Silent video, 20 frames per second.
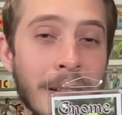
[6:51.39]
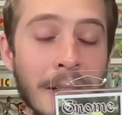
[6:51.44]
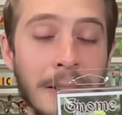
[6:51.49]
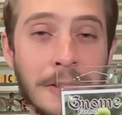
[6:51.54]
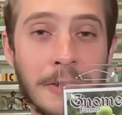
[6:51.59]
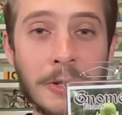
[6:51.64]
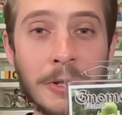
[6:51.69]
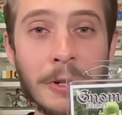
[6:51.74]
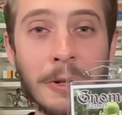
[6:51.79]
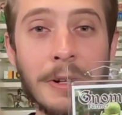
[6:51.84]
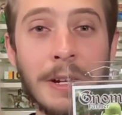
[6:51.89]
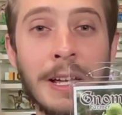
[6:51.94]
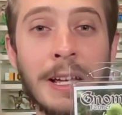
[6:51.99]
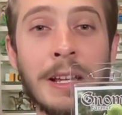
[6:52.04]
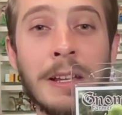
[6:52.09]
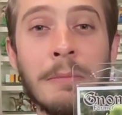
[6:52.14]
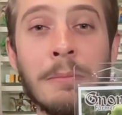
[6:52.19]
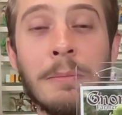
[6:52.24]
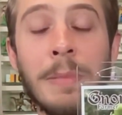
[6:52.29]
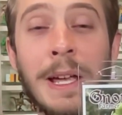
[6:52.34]
shirt,
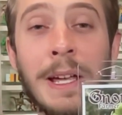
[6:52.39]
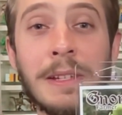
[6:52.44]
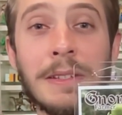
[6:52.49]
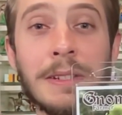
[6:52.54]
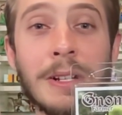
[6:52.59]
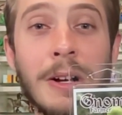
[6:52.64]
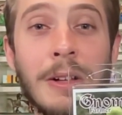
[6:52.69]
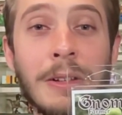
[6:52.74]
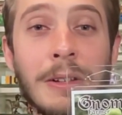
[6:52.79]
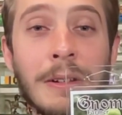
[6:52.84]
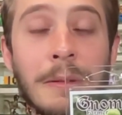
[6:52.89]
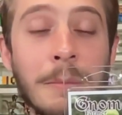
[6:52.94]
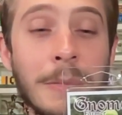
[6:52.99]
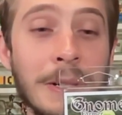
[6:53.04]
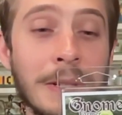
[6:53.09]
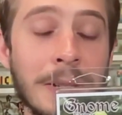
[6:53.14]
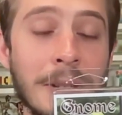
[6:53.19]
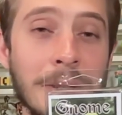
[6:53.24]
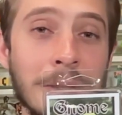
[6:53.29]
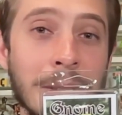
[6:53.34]
and pants color, but
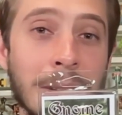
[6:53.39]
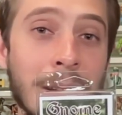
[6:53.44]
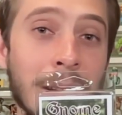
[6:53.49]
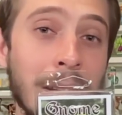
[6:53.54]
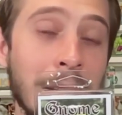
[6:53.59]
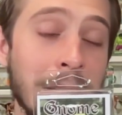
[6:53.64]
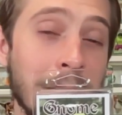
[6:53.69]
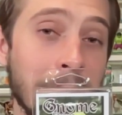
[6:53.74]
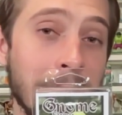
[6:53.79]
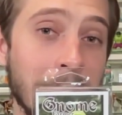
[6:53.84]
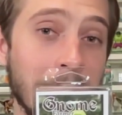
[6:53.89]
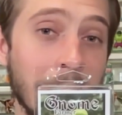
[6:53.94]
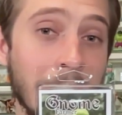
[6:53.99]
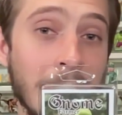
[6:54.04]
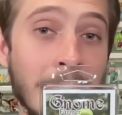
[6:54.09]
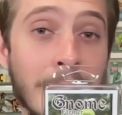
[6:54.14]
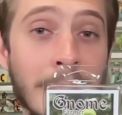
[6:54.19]
he's also got a different